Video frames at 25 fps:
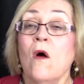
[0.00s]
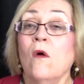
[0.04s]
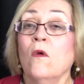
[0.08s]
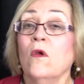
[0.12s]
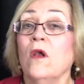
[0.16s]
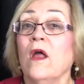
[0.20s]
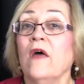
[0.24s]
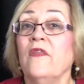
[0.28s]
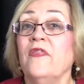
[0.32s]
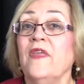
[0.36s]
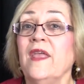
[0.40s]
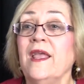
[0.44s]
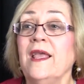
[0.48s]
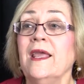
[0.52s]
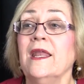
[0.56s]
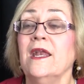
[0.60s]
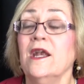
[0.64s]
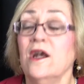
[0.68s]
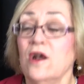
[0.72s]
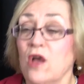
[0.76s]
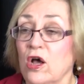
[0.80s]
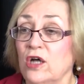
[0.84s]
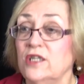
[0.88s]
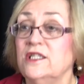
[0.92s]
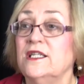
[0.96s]
Well, I think in
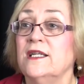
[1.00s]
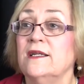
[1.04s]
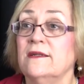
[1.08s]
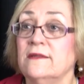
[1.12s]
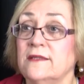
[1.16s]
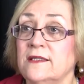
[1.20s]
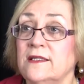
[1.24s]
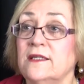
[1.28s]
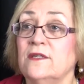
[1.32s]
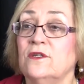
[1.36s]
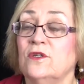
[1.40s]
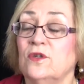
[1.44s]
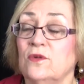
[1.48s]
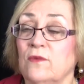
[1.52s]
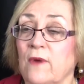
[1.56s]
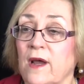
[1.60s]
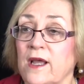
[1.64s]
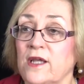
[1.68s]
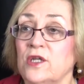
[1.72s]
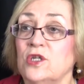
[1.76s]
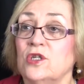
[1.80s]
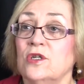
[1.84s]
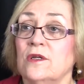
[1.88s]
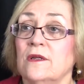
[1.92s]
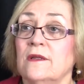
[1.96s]
an ideal
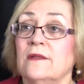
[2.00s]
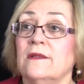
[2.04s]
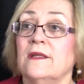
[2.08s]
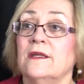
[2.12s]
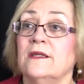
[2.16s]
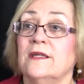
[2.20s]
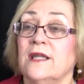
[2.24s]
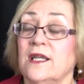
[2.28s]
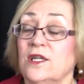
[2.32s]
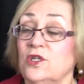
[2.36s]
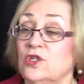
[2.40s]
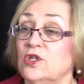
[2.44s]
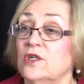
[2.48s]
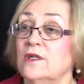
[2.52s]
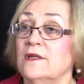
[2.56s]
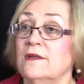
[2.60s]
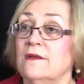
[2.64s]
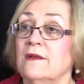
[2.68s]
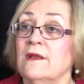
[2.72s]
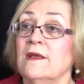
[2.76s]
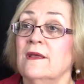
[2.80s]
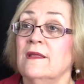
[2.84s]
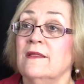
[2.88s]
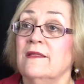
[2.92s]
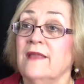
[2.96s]
situation, the teacher
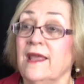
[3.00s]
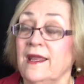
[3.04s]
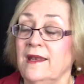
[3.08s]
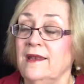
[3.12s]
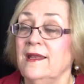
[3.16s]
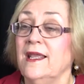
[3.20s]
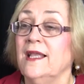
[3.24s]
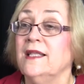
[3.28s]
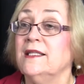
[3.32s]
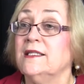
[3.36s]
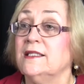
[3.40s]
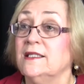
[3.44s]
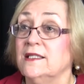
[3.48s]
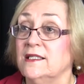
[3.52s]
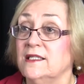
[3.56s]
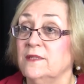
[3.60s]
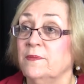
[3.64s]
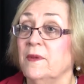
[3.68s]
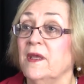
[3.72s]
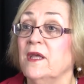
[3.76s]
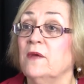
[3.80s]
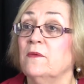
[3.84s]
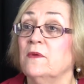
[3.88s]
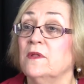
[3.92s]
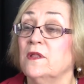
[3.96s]
then needs to
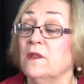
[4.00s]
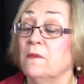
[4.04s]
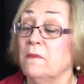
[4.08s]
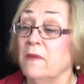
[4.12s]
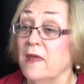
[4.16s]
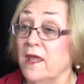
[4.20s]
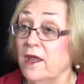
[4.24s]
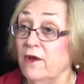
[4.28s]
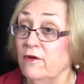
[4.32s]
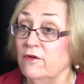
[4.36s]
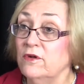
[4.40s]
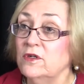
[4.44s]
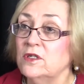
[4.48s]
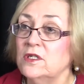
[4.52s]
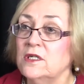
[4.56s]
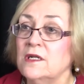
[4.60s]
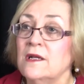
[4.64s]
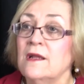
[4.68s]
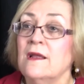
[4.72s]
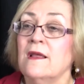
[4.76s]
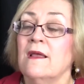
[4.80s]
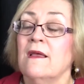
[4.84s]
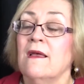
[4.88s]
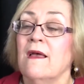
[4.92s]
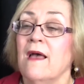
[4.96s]
speak with the parent
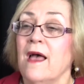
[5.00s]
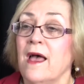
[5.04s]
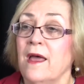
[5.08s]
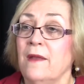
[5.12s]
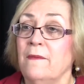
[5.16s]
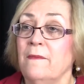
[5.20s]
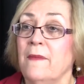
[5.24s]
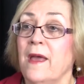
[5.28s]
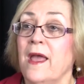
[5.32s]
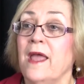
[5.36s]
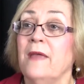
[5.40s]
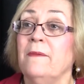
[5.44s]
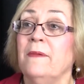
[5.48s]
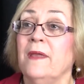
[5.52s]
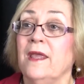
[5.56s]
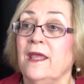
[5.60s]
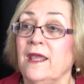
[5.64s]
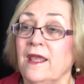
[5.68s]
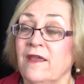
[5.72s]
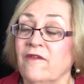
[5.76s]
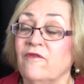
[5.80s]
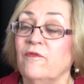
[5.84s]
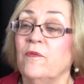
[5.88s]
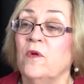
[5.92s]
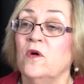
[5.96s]
and
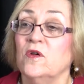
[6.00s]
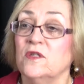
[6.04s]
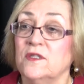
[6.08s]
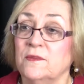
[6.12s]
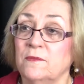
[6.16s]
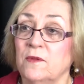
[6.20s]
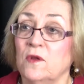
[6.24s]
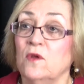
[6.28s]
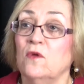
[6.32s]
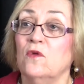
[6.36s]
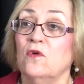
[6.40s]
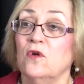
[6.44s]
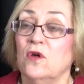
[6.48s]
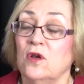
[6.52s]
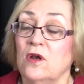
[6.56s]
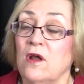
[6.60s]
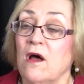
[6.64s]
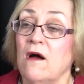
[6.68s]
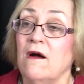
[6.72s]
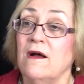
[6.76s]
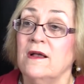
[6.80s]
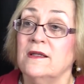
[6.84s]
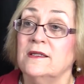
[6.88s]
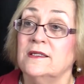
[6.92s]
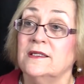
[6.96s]
maybe, if possible,
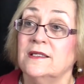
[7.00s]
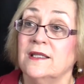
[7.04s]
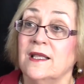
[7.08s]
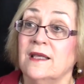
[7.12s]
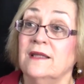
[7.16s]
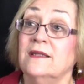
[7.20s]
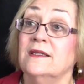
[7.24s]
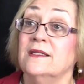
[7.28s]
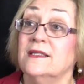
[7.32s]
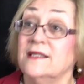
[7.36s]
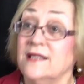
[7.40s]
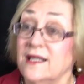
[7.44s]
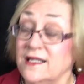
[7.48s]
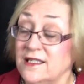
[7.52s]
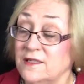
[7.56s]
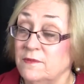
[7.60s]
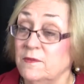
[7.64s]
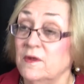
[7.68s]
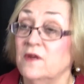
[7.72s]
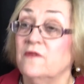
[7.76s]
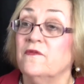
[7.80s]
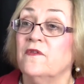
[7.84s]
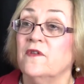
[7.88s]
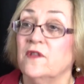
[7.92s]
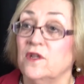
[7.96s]
organise an
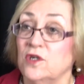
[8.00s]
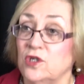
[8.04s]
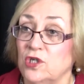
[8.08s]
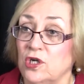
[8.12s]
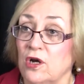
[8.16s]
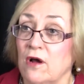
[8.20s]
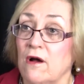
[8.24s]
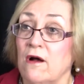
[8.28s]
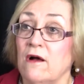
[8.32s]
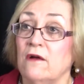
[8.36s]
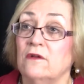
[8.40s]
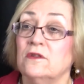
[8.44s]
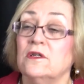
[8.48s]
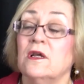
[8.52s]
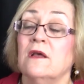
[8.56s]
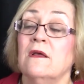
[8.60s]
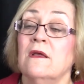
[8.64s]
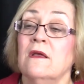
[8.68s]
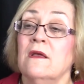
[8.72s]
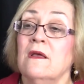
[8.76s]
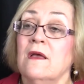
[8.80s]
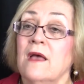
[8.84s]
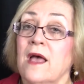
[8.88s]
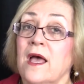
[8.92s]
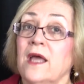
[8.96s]
assessment for the child.
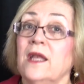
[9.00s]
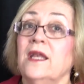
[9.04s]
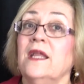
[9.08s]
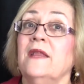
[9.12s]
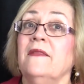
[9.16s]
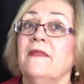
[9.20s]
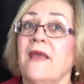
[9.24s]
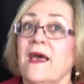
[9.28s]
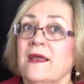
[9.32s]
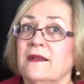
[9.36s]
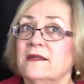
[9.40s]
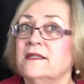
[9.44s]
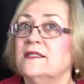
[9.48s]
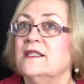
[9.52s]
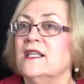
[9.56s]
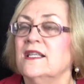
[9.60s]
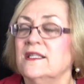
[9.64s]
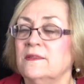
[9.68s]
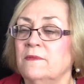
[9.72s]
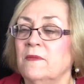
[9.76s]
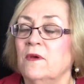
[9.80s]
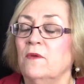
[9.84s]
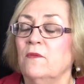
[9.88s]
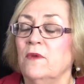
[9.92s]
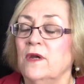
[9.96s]
And in that
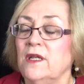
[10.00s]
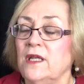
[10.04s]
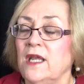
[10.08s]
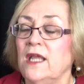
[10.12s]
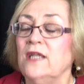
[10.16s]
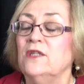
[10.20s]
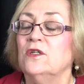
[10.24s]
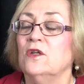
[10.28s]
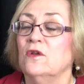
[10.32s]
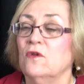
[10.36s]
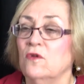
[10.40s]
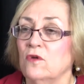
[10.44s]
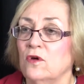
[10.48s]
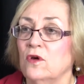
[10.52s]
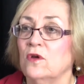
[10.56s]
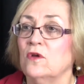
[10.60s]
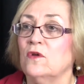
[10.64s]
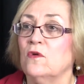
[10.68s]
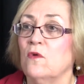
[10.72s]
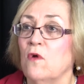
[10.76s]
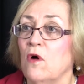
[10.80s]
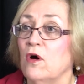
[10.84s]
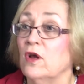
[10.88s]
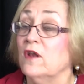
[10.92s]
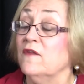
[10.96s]
assessment, we need to look at
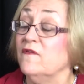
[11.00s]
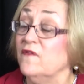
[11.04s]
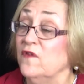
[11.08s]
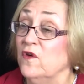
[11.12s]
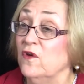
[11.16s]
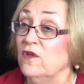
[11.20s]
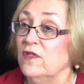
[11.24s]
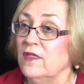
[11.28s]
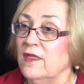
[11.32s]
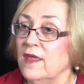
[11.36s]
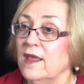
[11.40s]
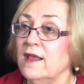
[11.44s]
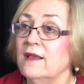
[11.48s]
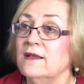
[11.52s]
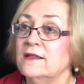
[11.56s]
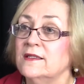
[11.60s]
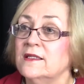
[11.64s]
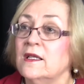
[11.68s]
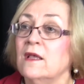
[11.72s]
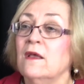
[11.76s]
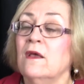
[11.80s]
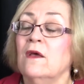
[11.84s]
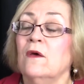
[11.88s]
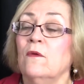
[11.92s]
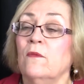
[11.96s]
quite a few things.
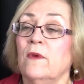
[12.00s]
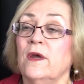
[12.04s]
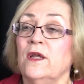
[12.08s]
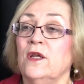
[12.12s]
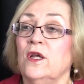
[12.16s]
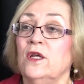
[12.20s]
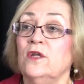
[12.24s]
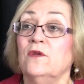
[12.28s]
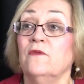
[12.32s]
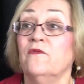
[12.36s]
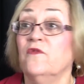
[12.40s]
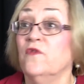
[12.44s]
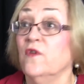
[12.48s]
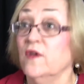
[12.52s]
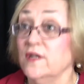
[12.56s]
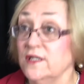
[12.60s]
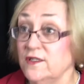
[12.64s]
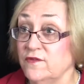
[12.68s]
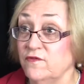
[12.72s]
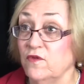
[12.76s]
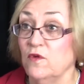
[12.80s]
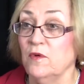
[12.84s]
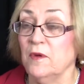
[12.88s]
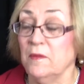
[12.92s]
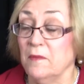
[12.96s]
First
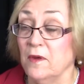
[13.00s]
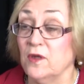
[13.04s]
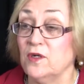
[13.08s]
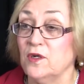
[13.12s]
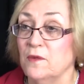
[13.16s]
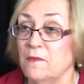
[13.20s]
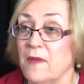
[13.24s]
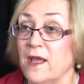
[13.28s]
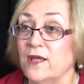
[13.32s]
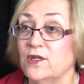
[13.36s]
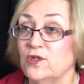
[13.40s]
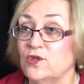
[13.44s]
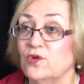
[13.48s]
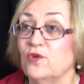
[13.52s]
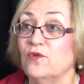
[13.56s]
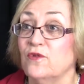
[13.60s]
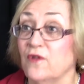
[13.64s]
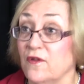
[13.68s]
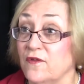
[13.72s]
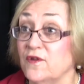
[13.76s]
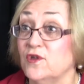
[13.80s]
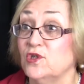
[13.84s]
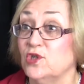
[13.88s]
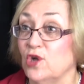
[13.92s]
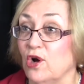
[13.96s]
of all, we want to make sure
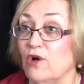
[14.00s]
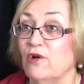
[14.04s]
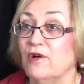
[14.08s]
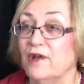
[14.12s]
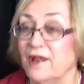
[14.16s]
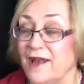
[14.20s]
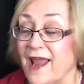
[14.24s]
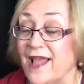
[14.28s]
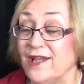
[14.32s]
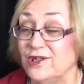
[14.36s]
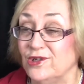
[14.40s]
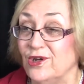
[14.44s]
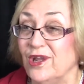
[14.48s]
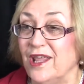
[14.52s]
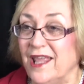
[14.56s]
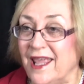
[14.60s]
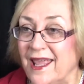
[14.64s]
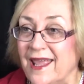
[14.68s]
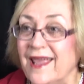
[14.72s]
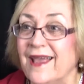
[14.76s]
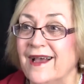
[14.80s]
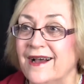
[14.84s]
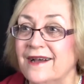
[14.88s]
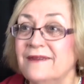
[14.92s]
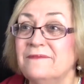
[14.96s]
that the child can actually
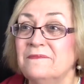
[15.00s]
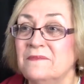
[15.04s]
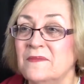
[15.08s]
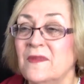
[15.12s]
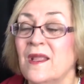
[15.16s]
hear.